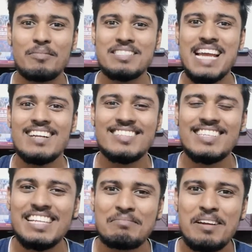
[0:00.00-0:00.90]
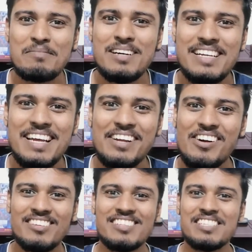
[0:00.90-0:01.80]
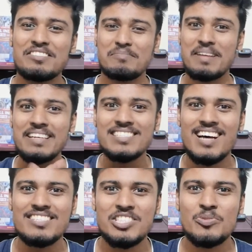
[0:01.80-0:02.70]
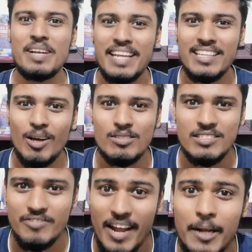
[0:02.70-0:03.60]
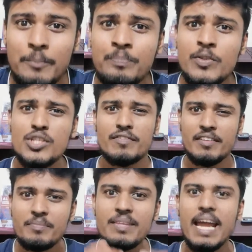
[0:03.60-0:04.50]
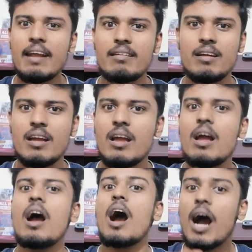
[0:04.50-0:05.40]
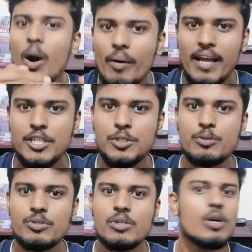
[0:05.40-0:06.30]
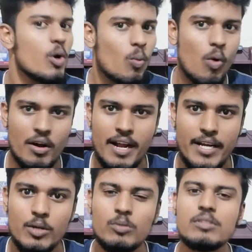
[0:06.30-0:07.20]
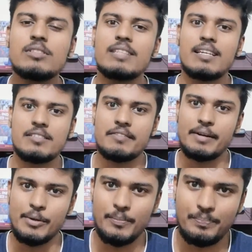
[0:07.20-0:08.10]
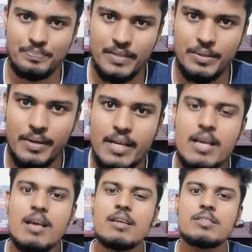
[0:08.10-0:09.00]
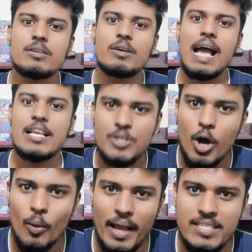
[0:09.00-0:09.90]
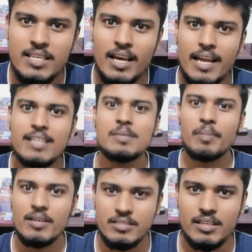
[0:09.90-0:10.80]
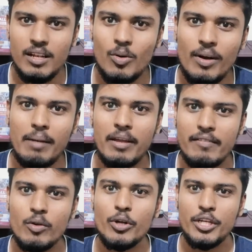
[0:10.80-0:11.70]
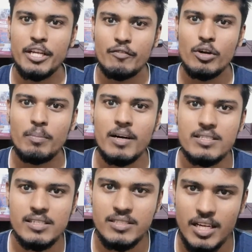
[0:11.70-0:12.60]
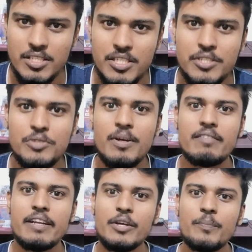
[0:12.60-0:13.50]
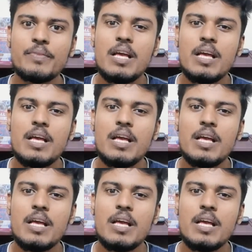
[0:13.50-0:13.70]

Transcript: Jan 13, my birthday, I got the result of a big disaster, 28,000 rank. So from there, how did I choose? What did I do? That is the video. Okay. So as always, it is a personal note. I'm going to give you a personal touch into my video.